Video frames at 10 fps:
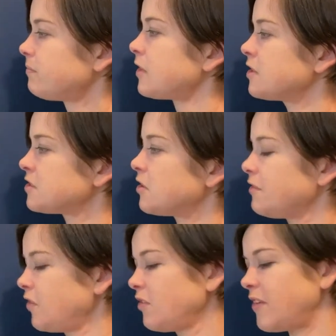So the
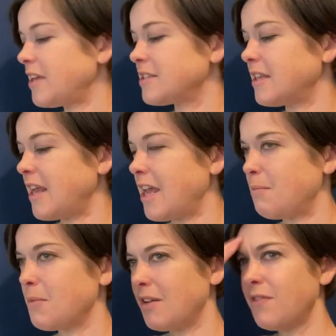vulva is the
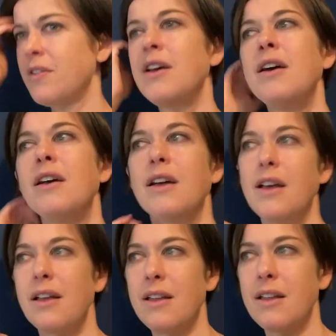name of,
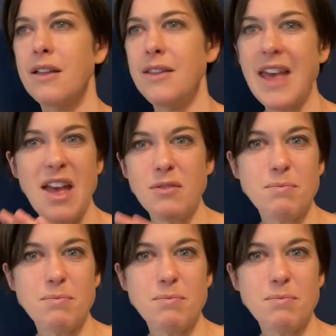yeah,